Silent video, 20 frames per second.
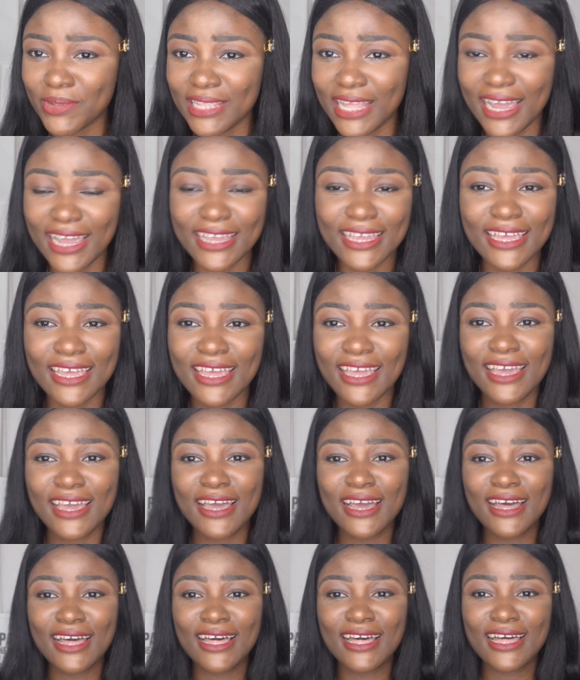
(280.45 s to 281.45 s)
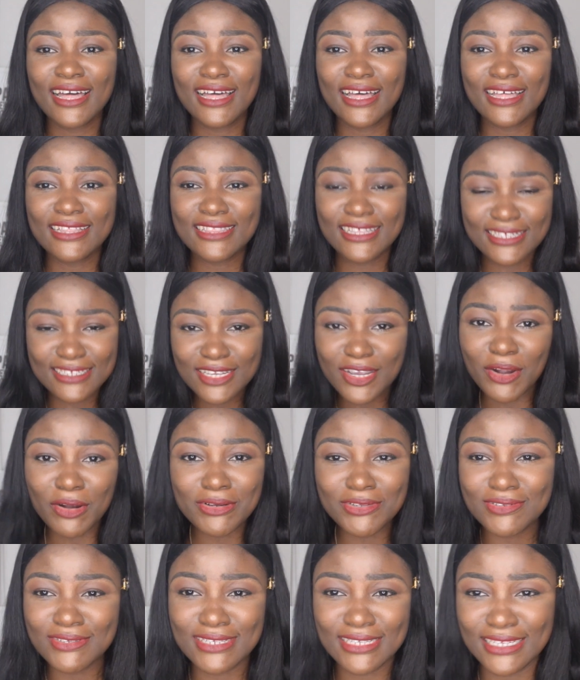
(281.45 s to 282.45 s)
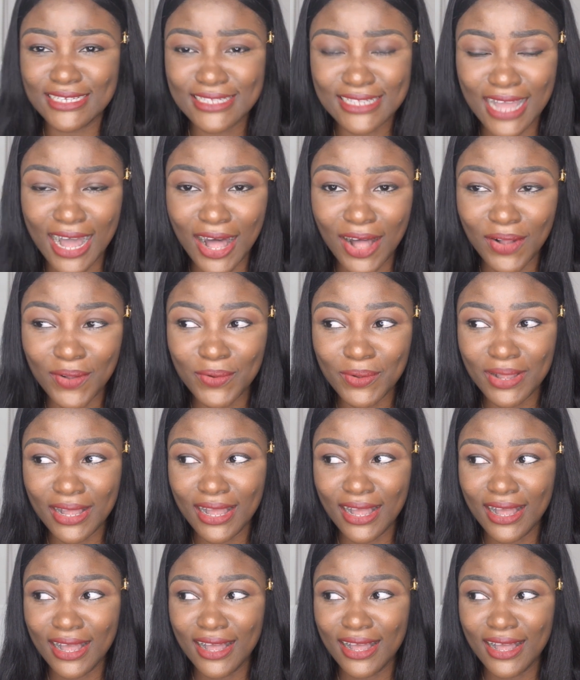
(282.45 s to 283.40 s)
Like this girl you see now,